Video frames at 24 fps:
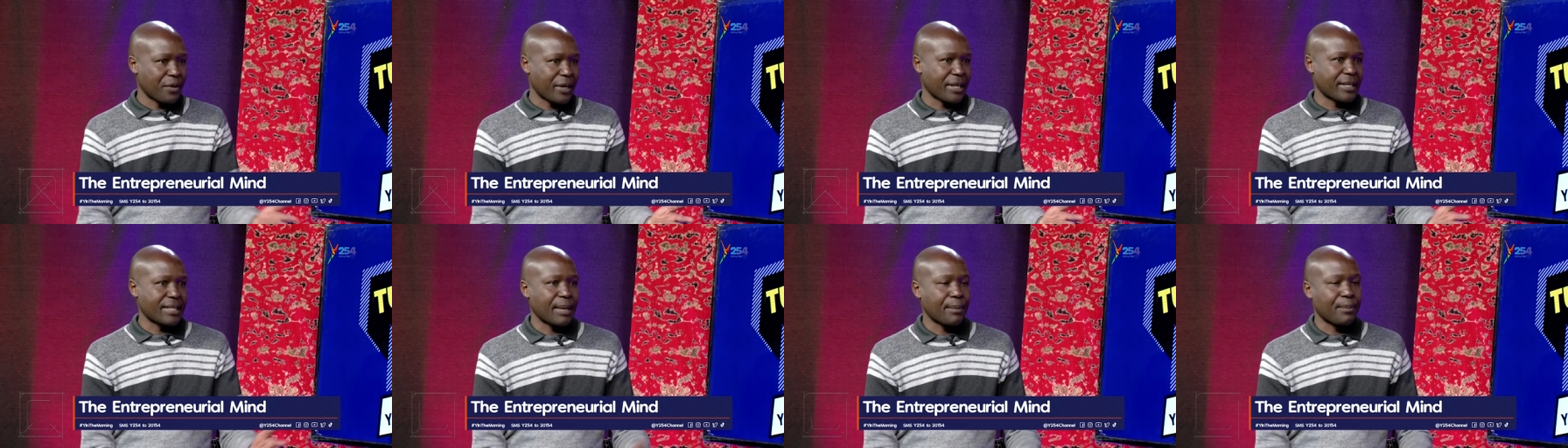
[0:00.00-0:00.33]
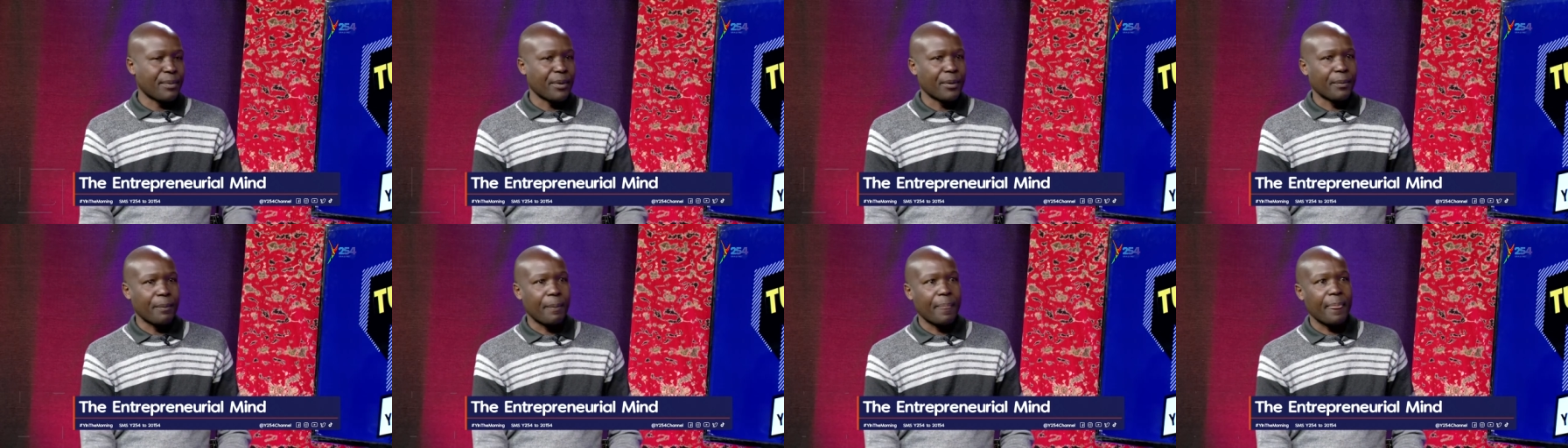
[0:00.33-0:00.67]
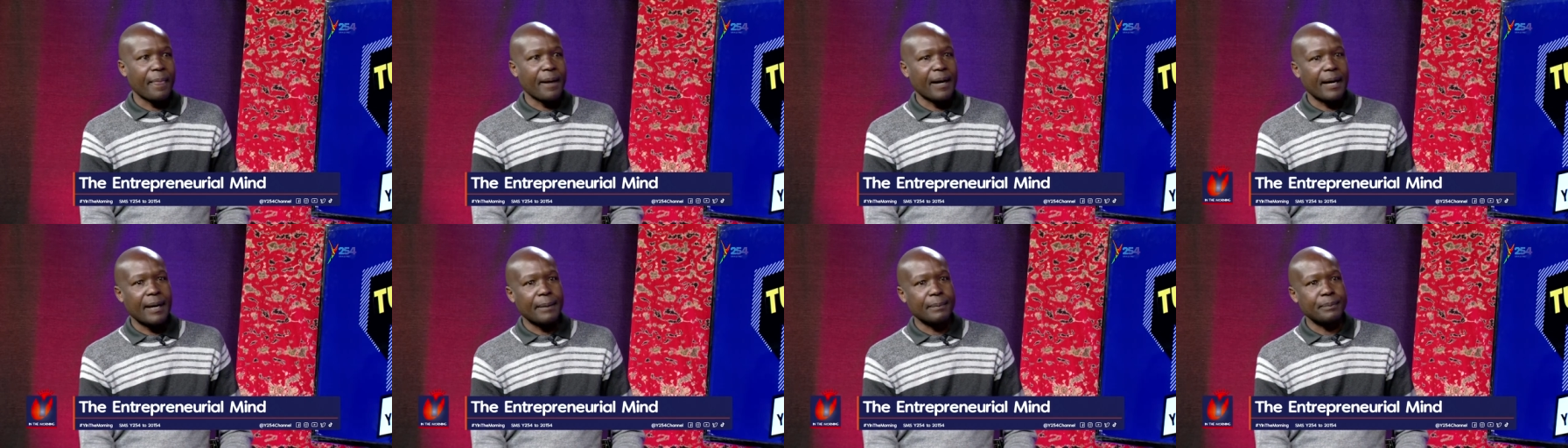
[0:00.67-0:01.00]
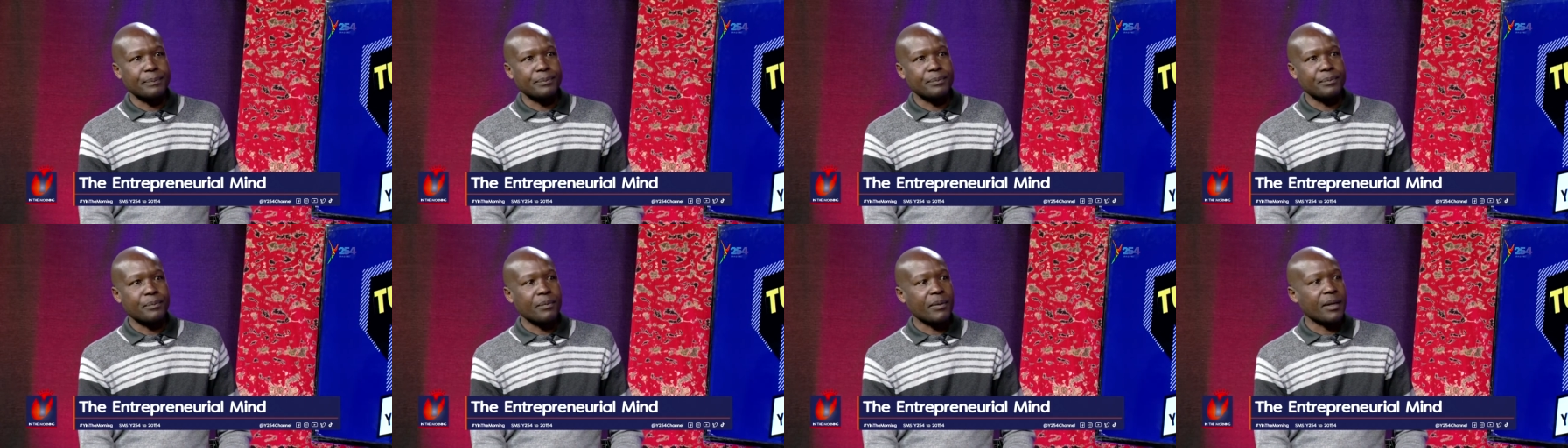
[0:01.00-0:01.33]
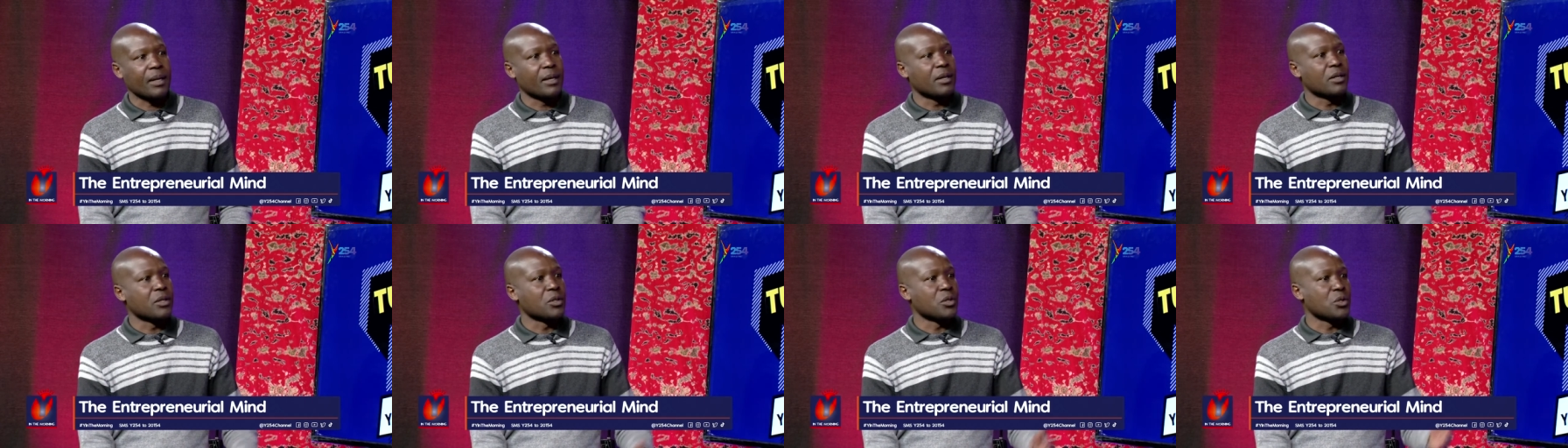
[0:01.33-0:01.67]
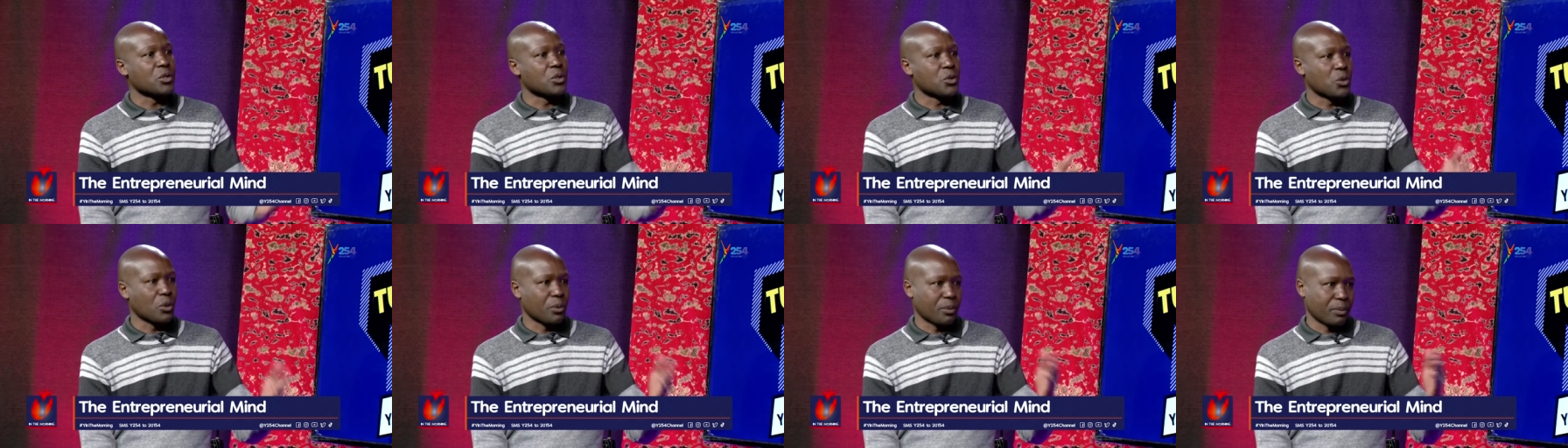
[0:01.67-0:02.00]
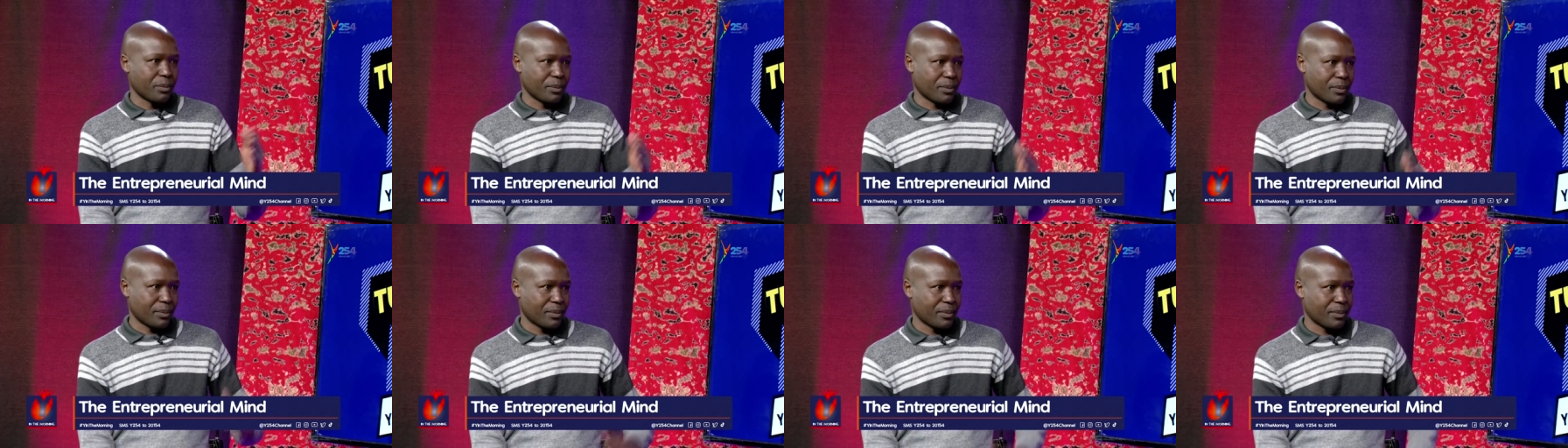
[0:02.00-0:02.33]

For example, um, Zoom.